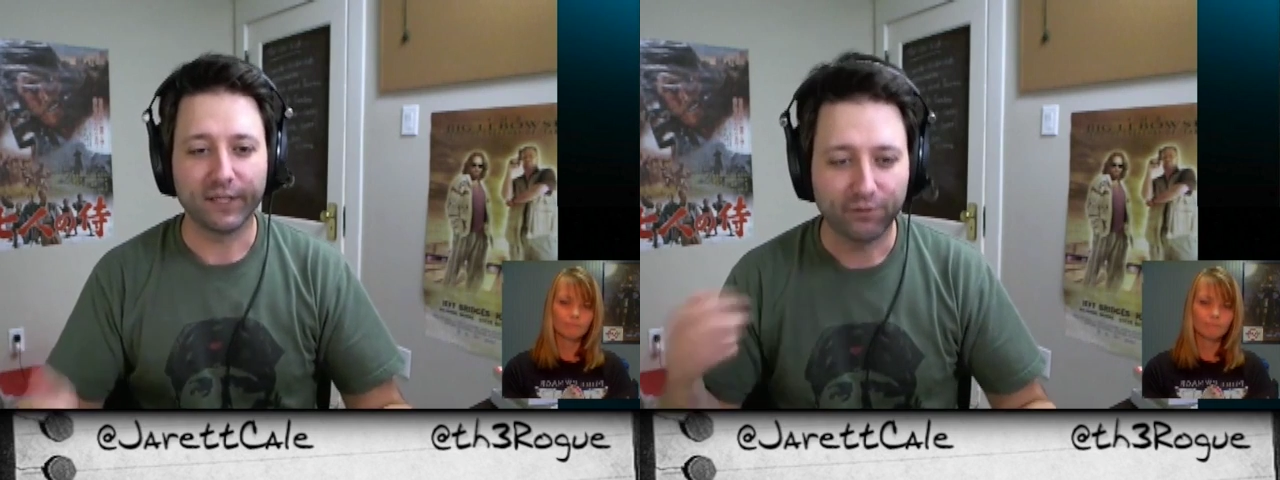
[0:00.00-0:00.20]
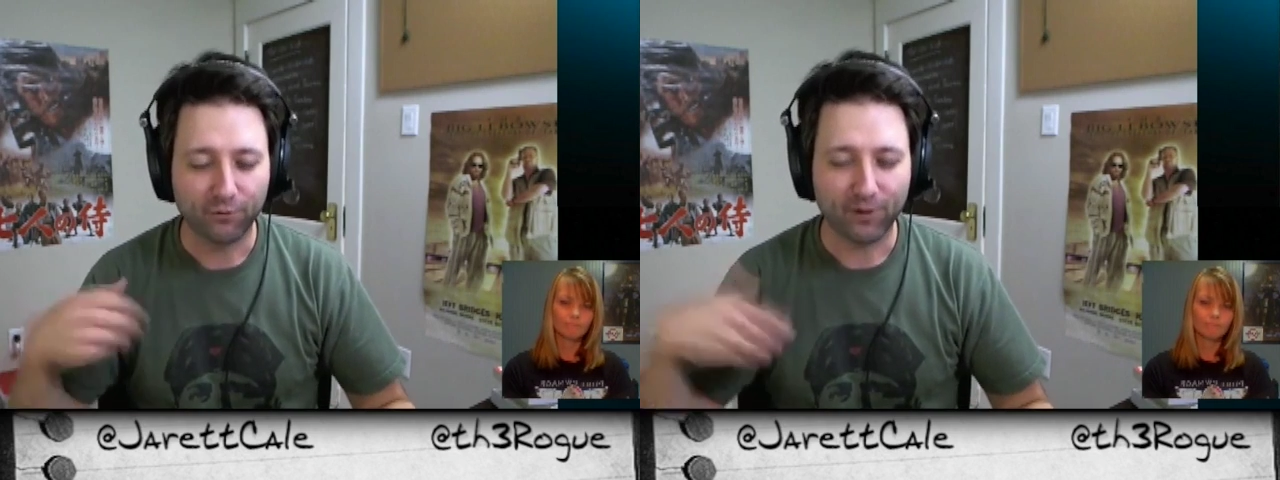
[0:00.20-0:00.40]

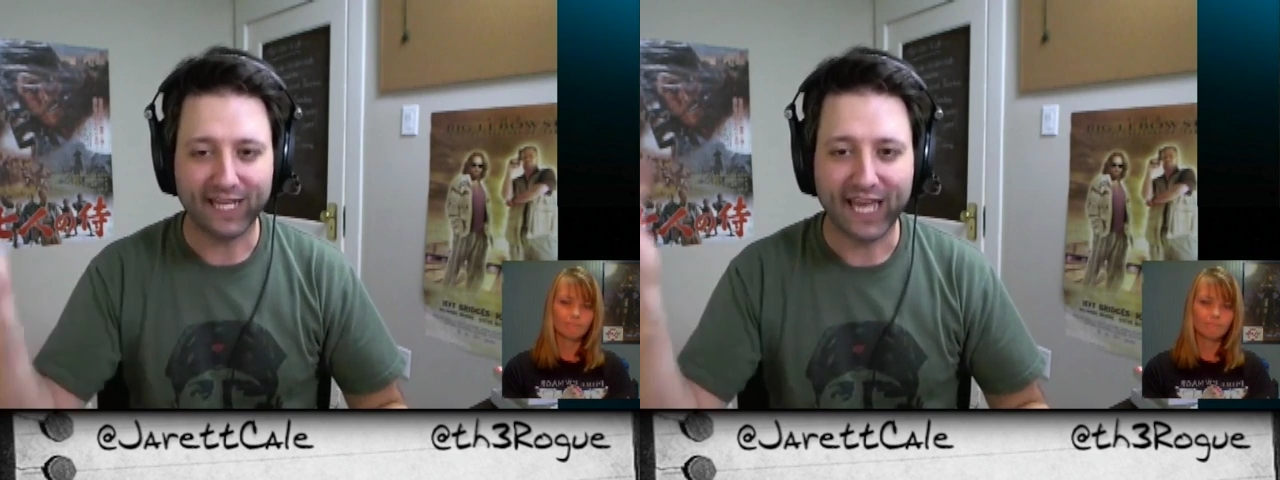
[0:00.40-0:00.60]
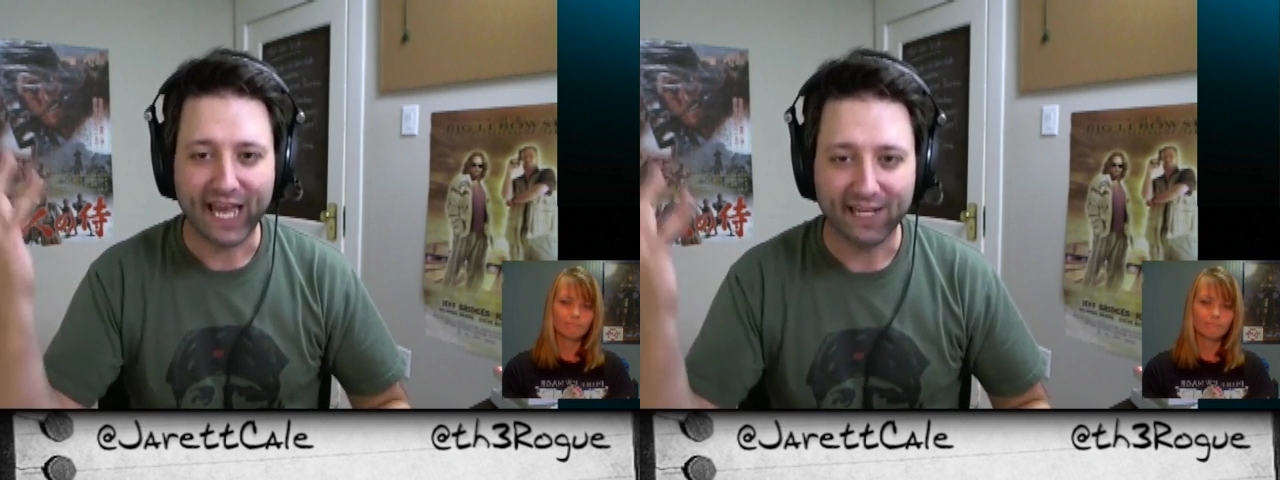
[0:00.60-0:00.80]
throwing
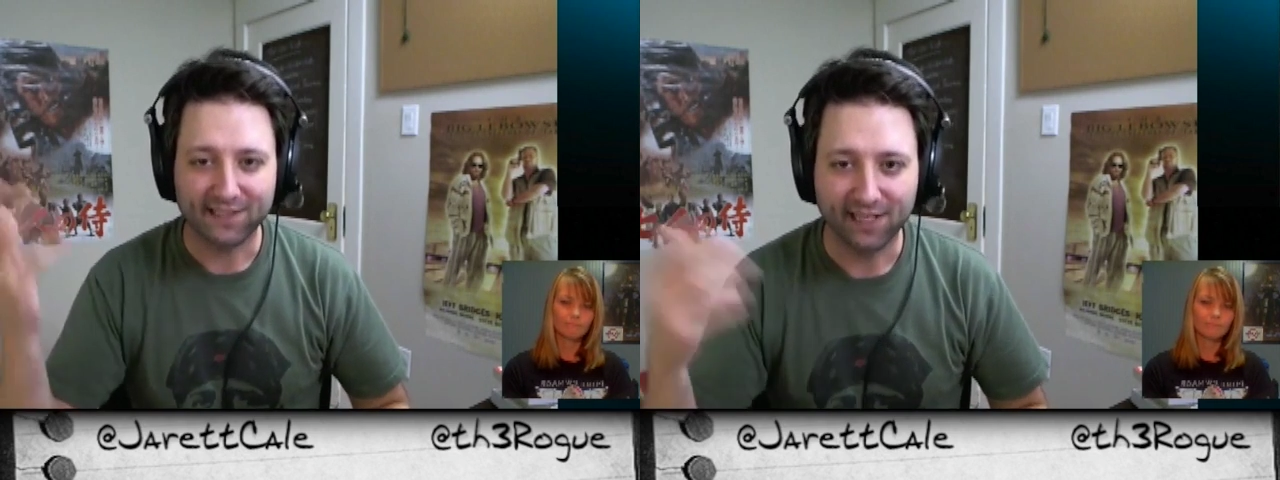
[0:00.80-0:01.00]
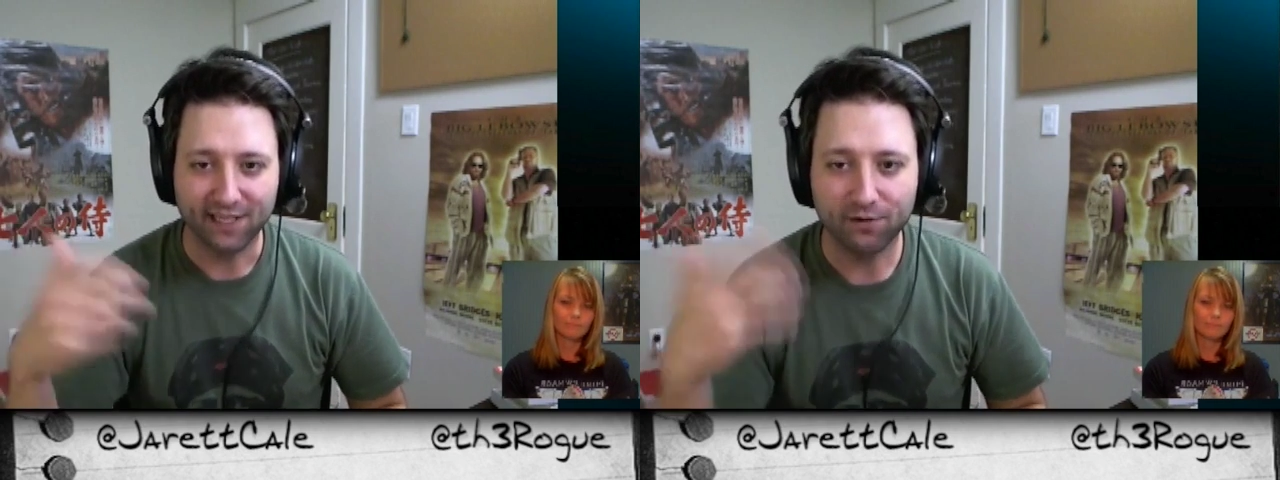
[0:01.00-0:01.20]
in the hat
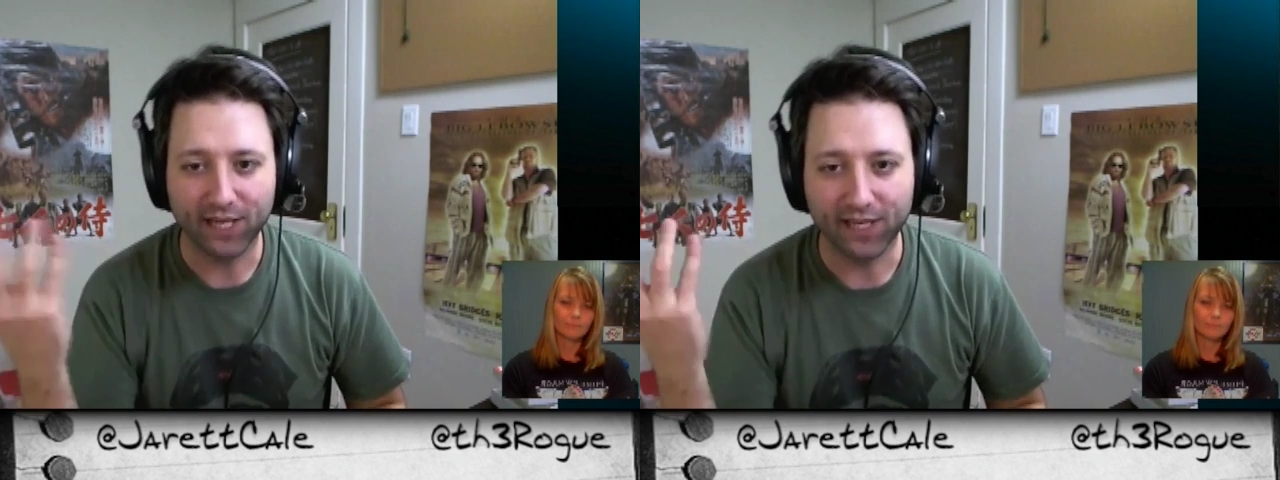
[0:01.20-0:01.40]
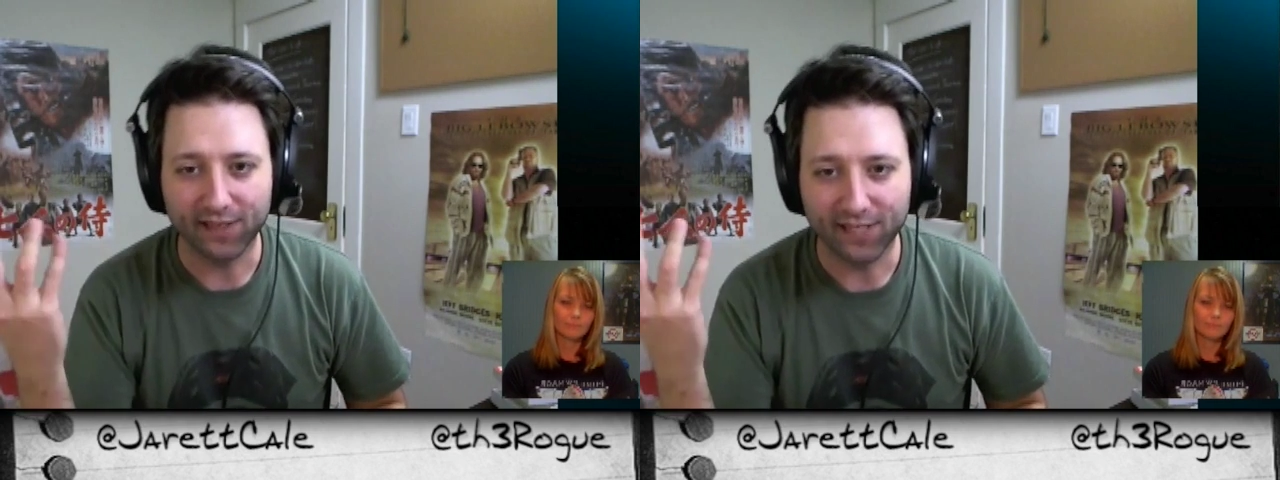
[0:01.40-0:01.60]
and saying,
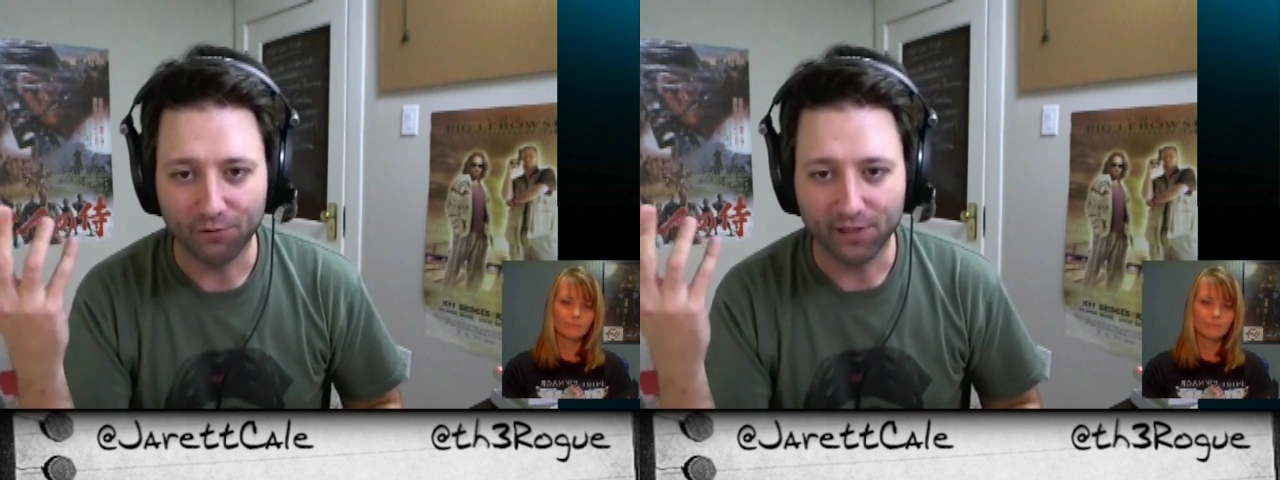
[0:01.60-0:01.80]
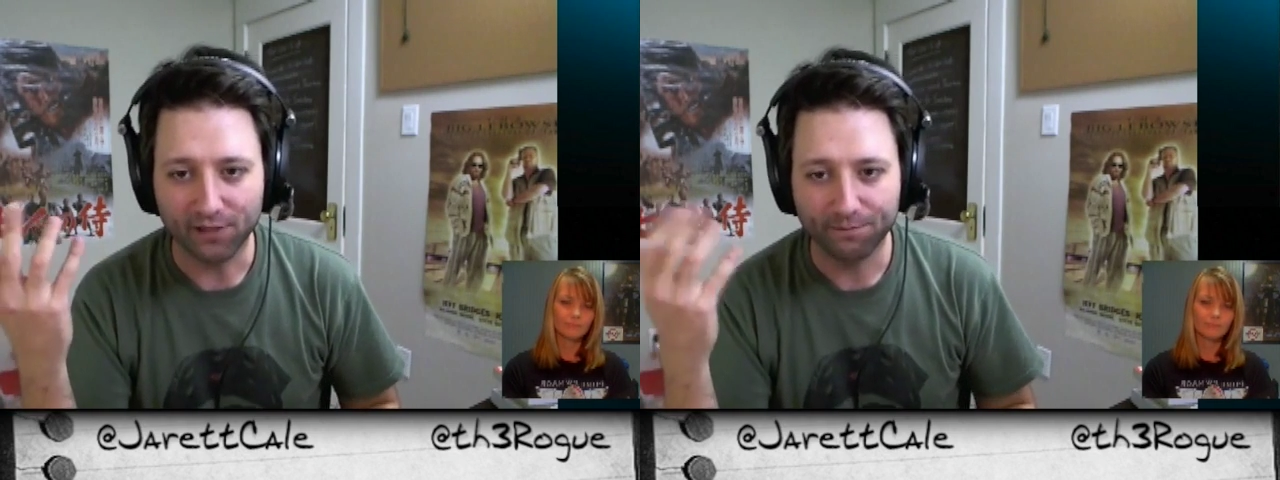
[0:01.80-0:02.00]
okay,
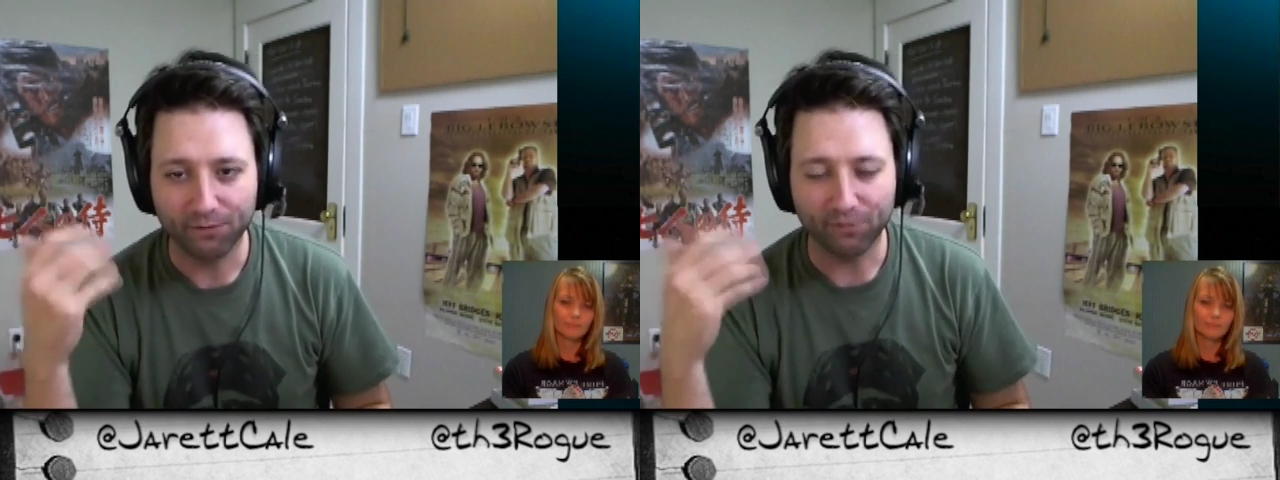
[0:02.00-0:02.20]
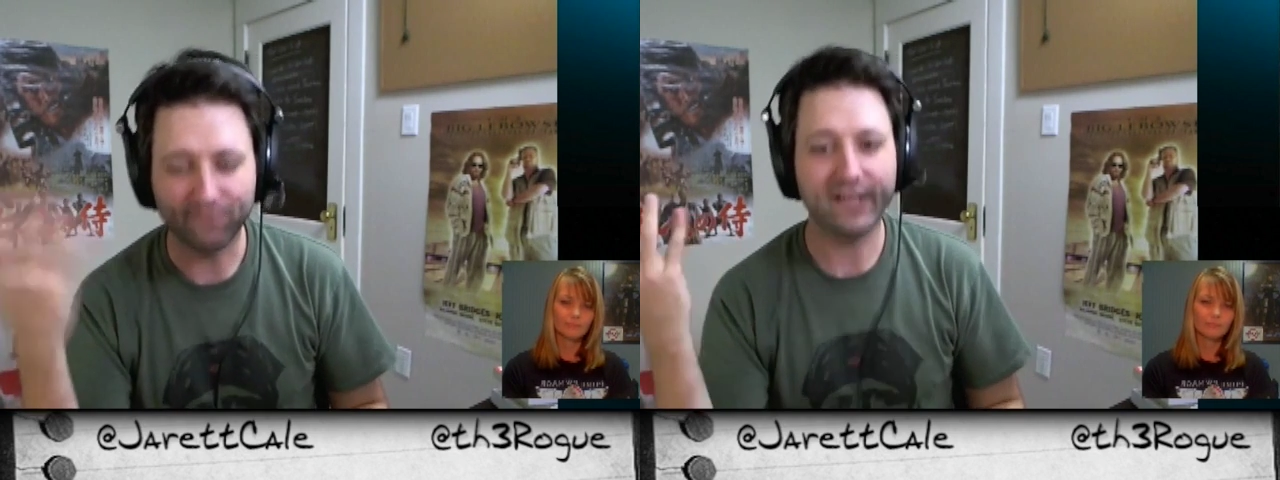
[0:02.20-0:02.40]

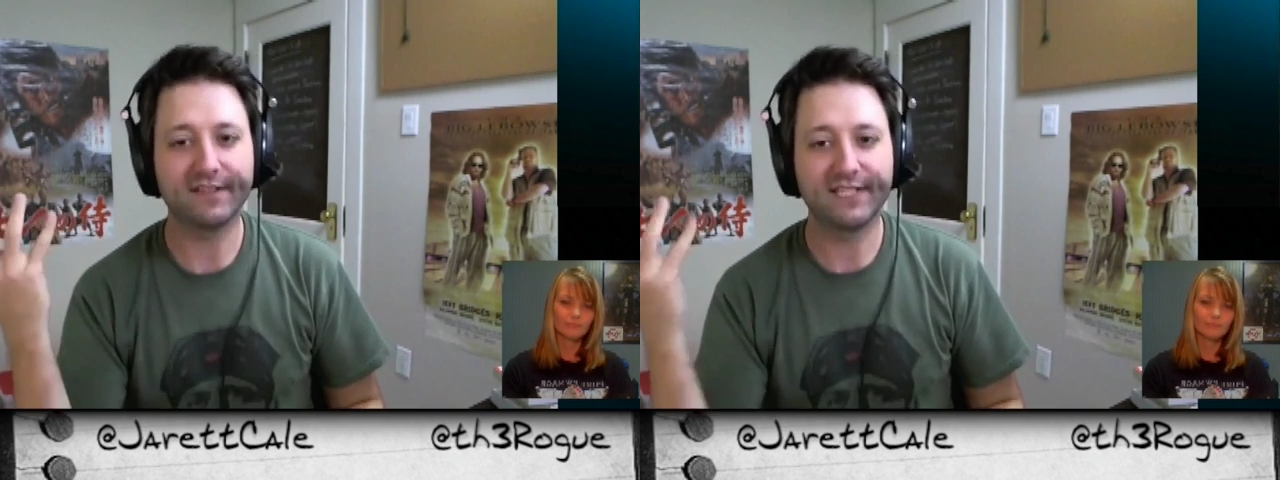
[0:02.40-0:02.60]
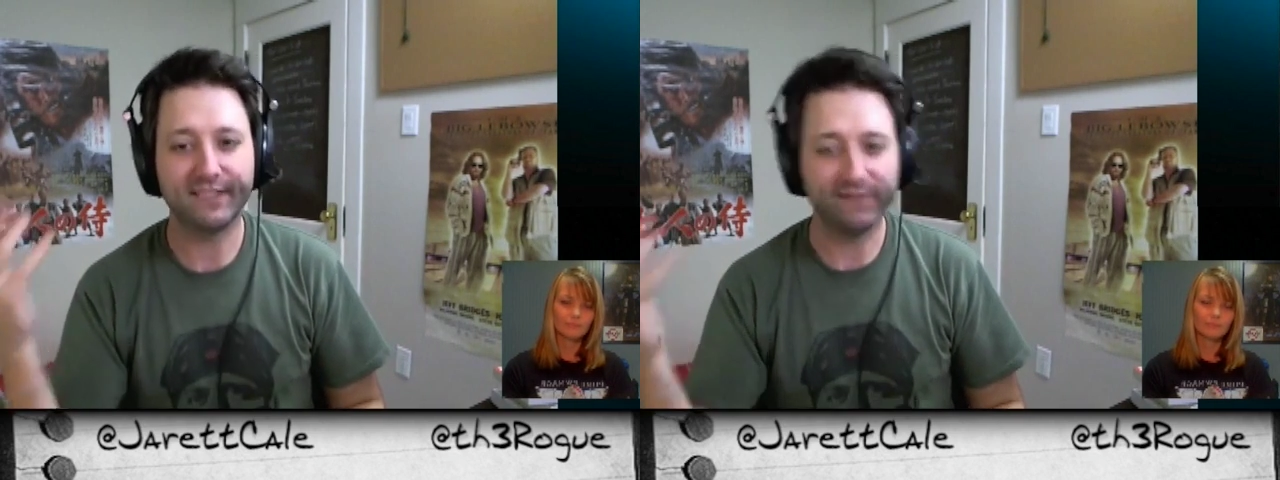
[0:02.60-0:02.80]
we failed the TV,